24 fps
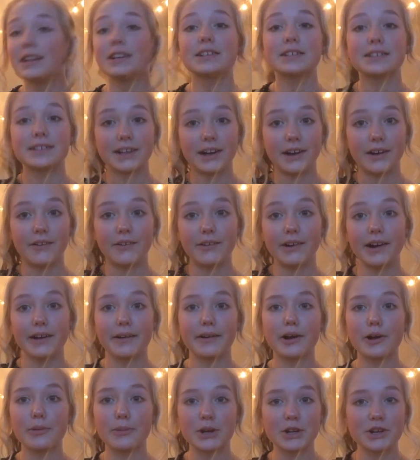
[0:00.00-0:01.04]
So I
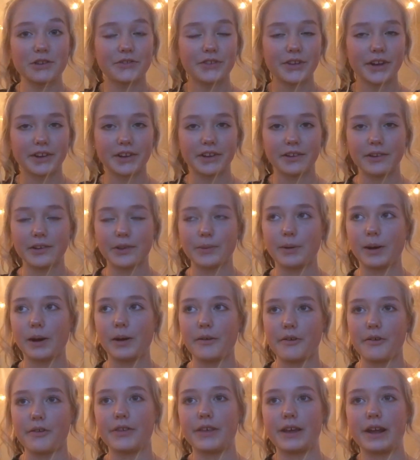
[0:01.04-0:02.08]
got a bunch of succulents while
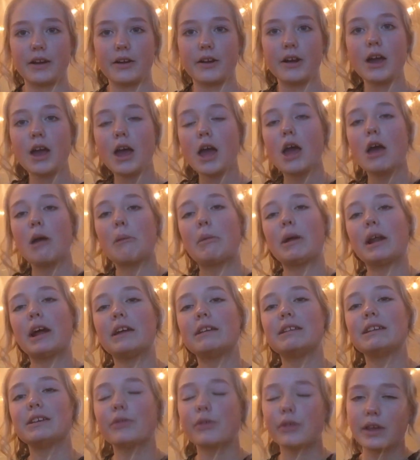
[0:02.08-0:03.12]
I was there, but I
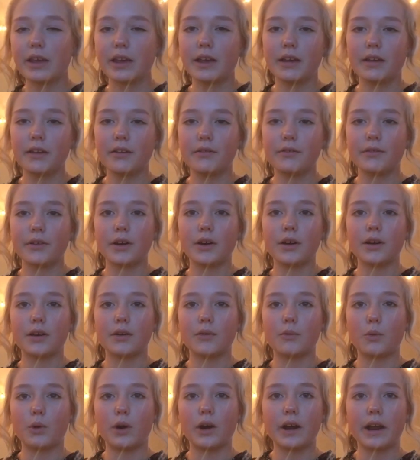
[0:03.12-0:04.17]
did leave
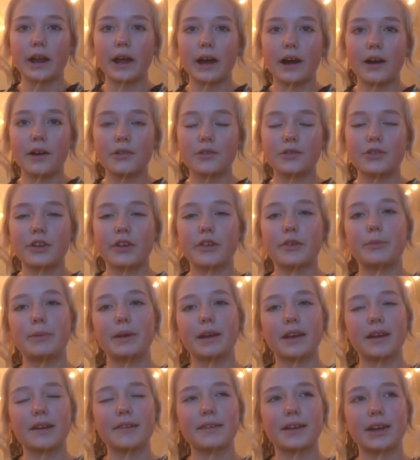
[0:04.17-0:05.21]
one out just
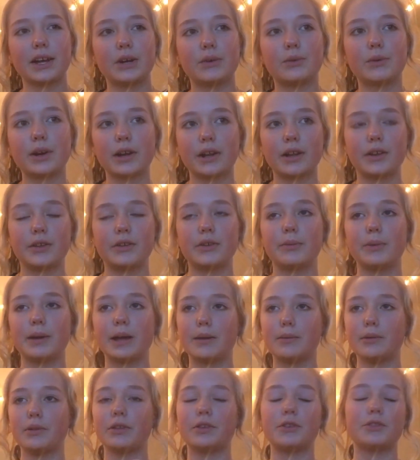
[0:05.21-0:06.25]
because I wanted to be
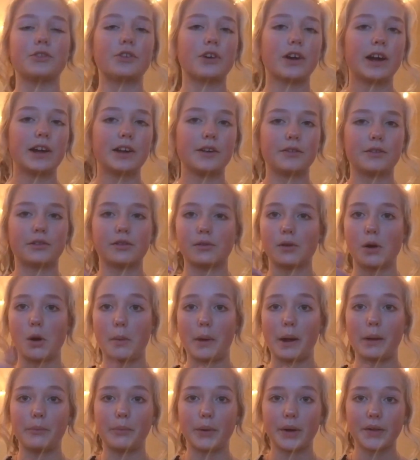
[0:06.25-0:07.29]
able to try to grow
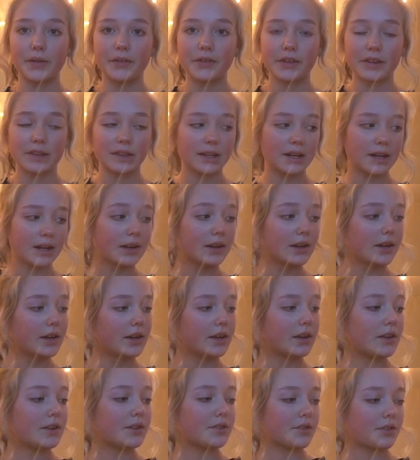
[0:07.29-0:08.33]
my buds in there.
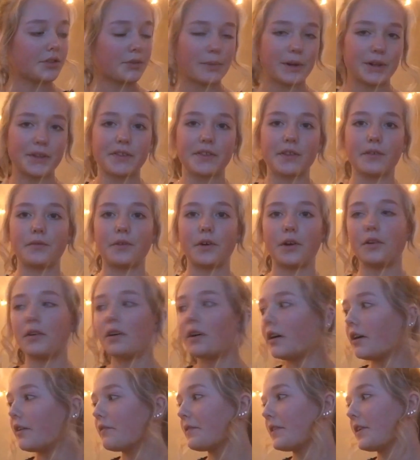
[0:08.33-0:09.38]
So the buds that fall
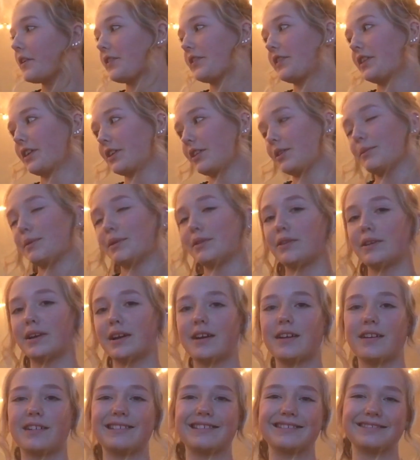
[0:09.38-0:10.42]
off, I'll stick them in
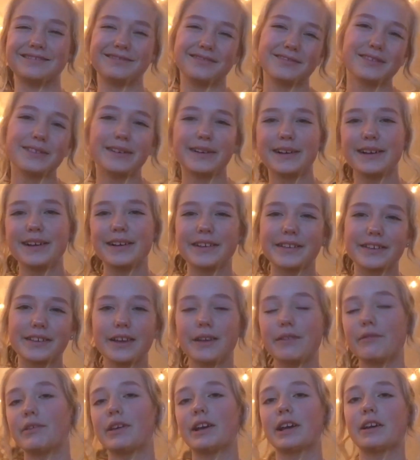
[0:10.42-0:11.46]
there and
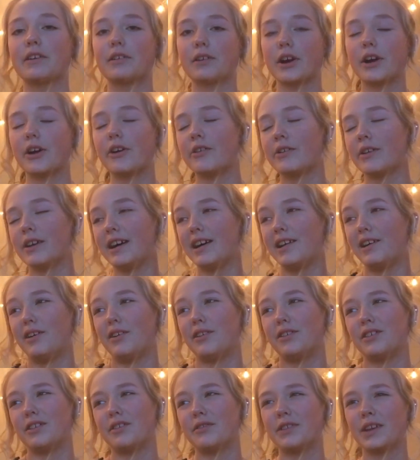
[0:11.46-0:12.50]
see if they grow. I
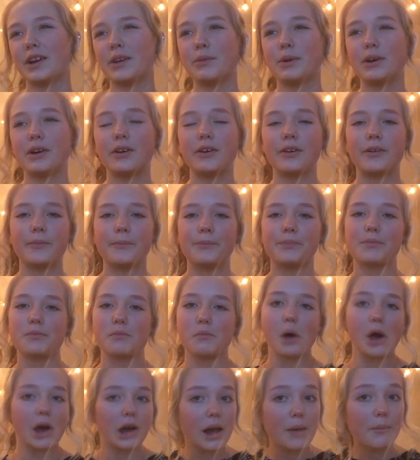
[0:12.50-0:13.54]
don't know if they will,
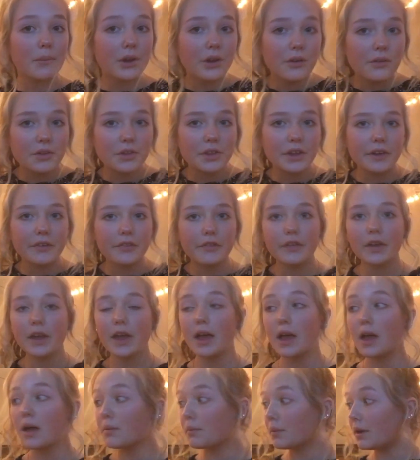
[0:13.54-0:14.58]
but I'm new to this.
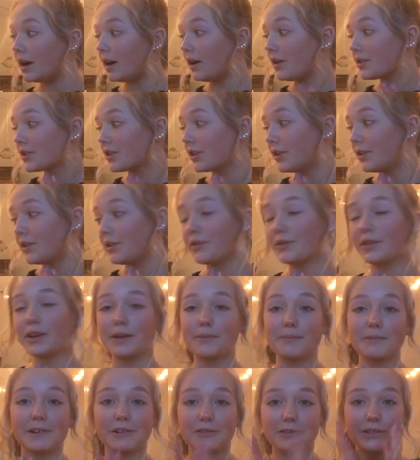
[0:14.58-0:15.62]
But I'll show you
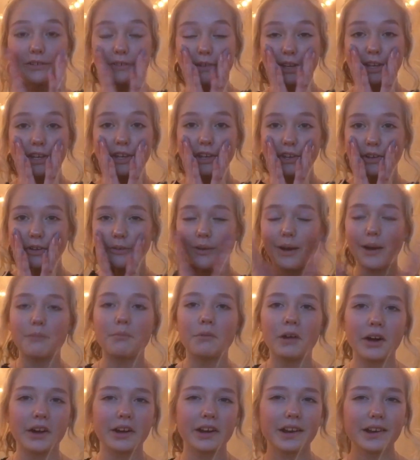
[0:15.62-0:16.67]
them. They're really cute. I'm
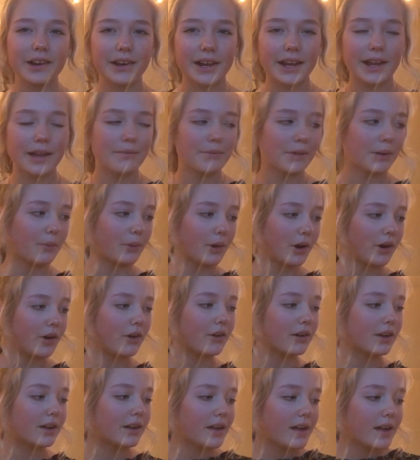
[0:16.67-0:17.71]
not going to name them
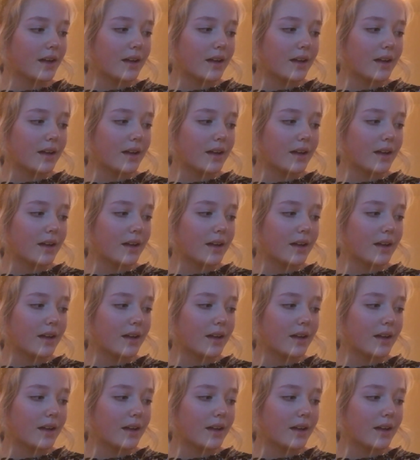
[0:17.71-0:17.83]
all,